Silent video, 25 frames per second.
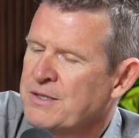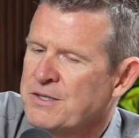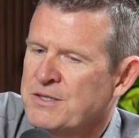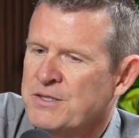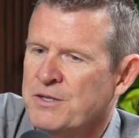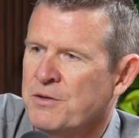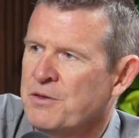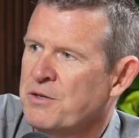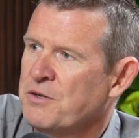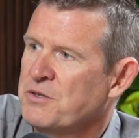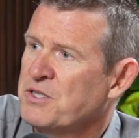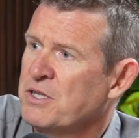
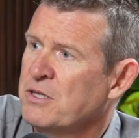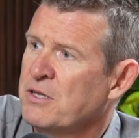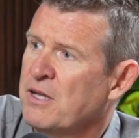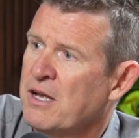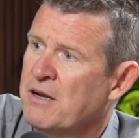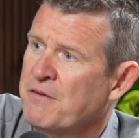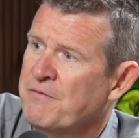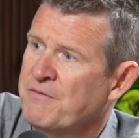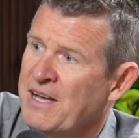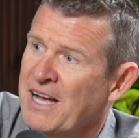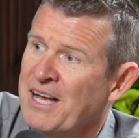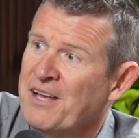So there's a
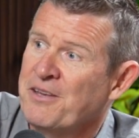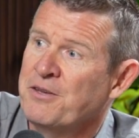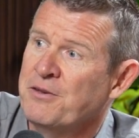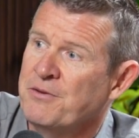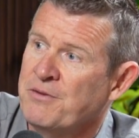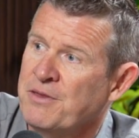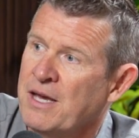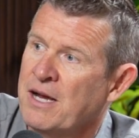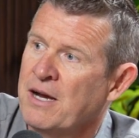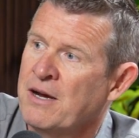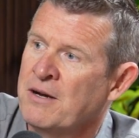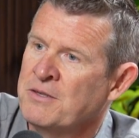lot of value
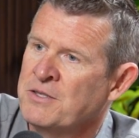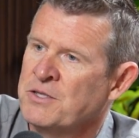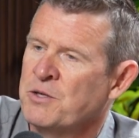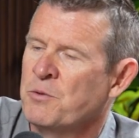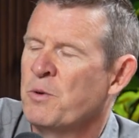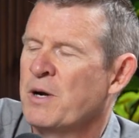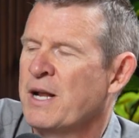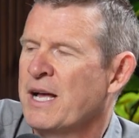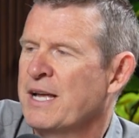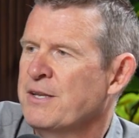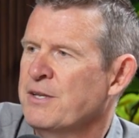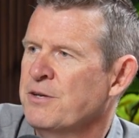there. And so
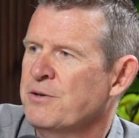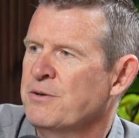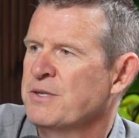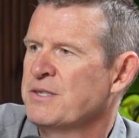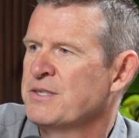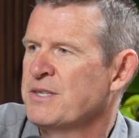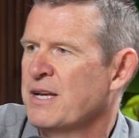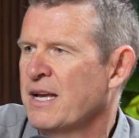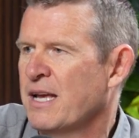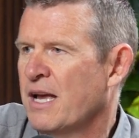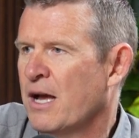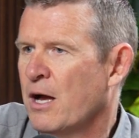what I do
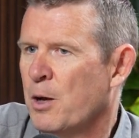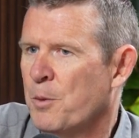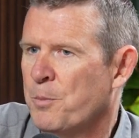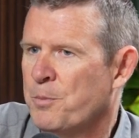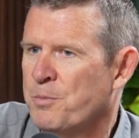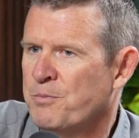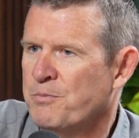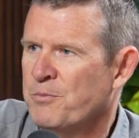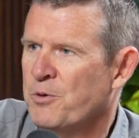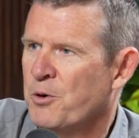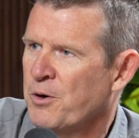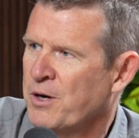is I help
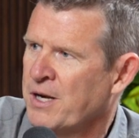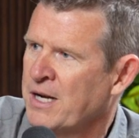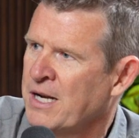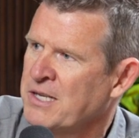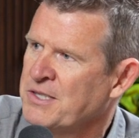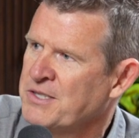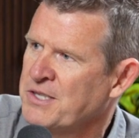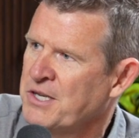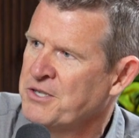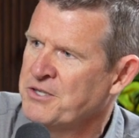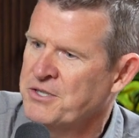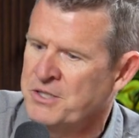
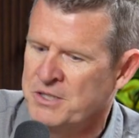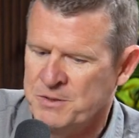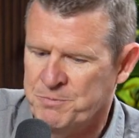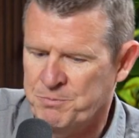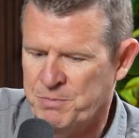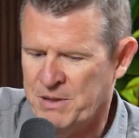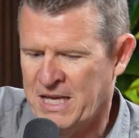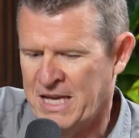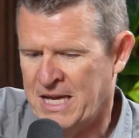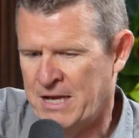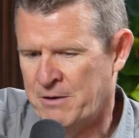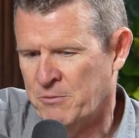organizations
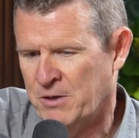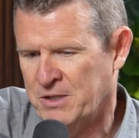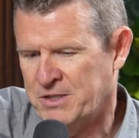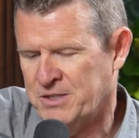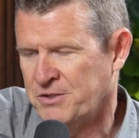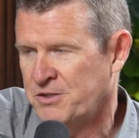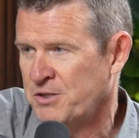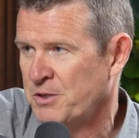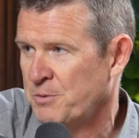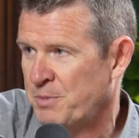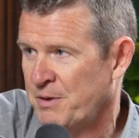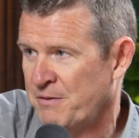plan what
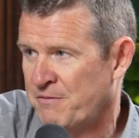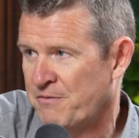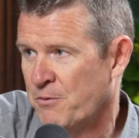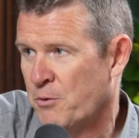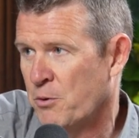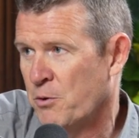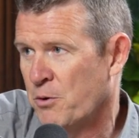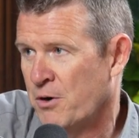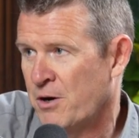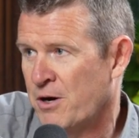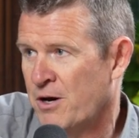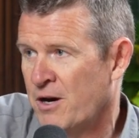to do
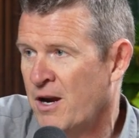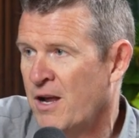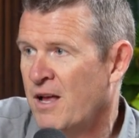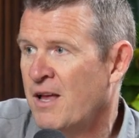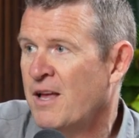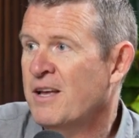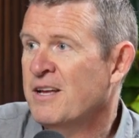before,